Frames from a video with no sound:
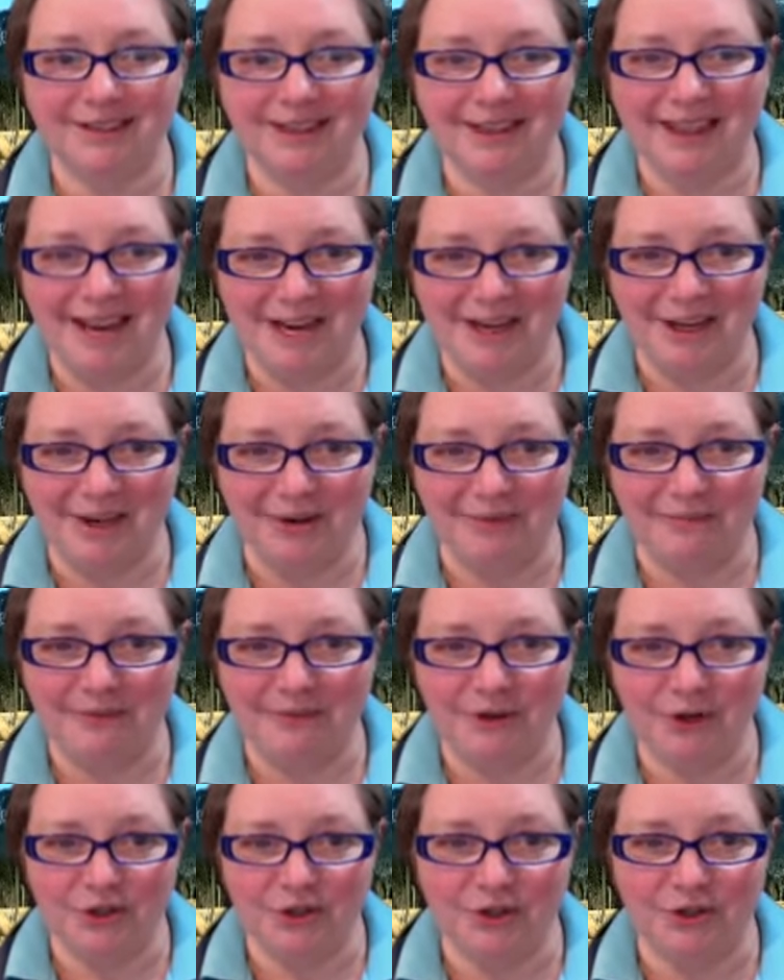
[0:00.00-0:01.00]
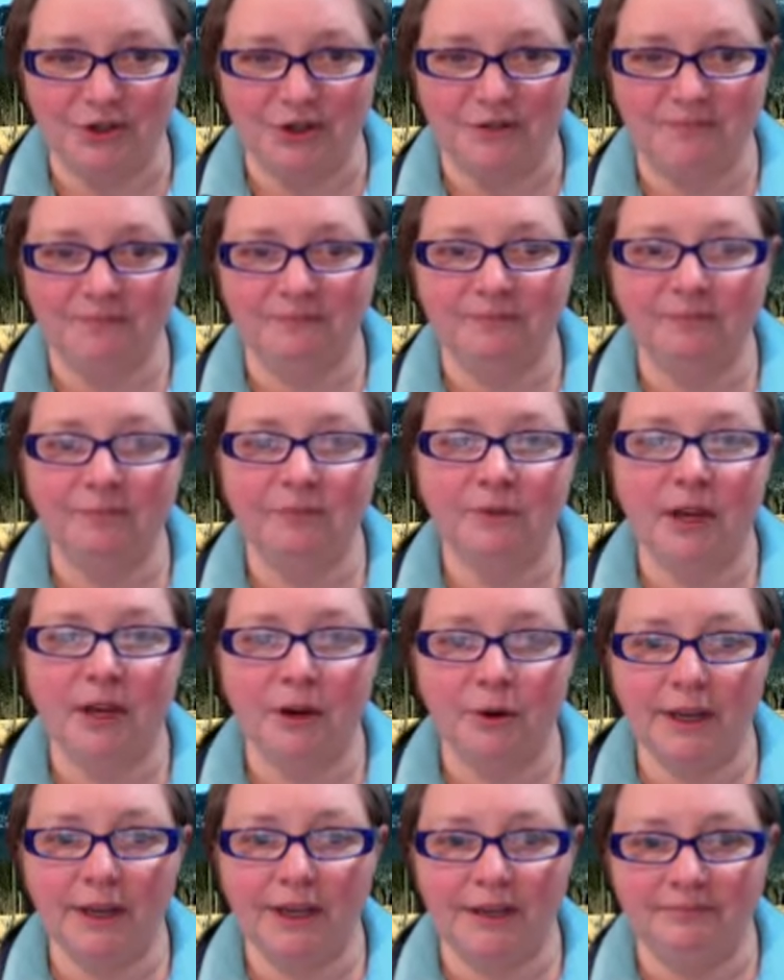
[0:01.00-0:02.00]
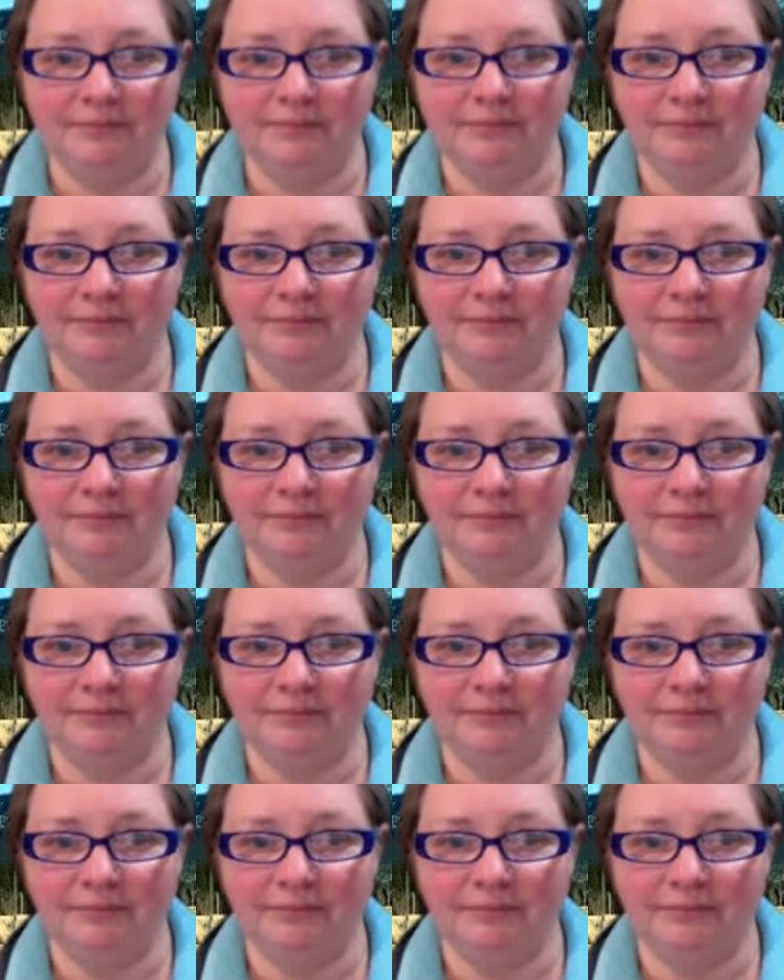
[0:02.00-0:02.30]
Thank you, Christian. Go ahead.